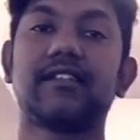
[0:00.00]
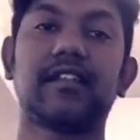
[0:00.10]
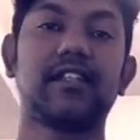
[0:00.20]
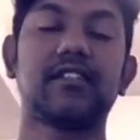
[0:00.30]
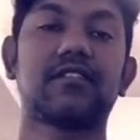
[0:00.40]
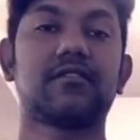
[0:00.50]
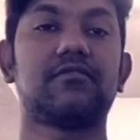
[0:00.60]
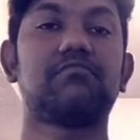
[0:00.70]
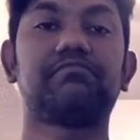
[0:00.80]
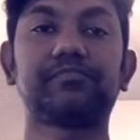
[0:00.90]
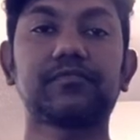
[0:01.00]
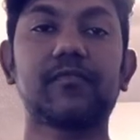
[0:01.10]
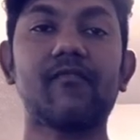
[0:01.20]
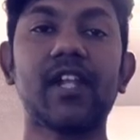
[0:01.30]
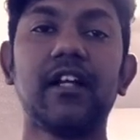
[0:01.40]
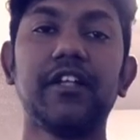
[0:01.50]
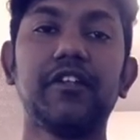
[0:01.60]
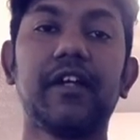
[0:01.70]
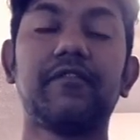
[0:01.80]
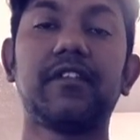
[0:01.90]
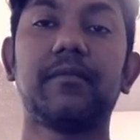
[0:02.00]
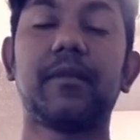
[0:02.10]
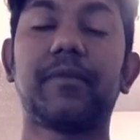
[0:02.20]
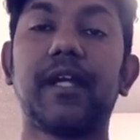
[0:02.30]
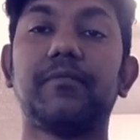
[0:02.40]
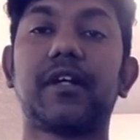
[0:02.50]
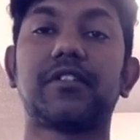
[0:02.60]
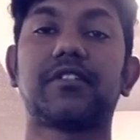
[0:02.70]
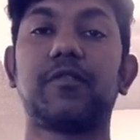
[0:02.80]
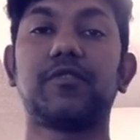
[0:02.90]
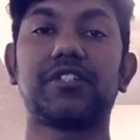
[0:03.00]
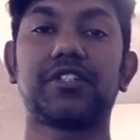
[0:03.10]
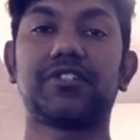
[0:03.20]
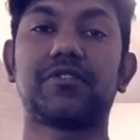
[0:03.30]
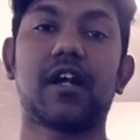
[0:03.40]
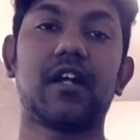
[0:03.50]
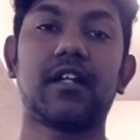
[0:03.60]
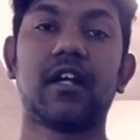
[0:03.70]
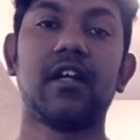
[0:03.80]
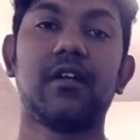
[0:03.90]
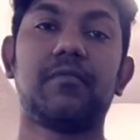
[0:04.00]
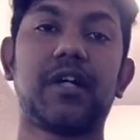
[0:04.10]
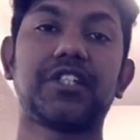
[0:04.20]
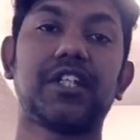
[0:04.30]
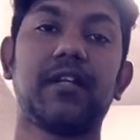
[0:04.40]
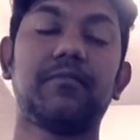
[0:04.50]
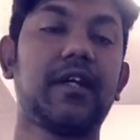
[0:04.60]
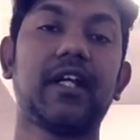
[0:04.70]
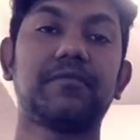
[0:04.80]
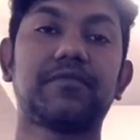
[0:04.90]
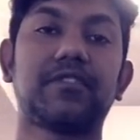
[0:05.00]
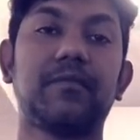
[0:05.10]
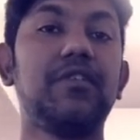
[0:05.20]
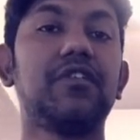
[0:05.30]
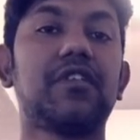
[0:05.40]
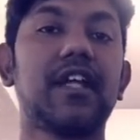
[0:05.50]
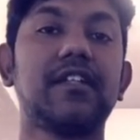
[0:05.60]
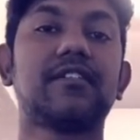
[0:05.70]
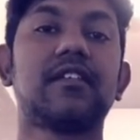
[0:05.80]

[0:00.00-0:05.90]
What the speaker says: They can just you give them a paintbrush, they would just start brushing and bring up some new things.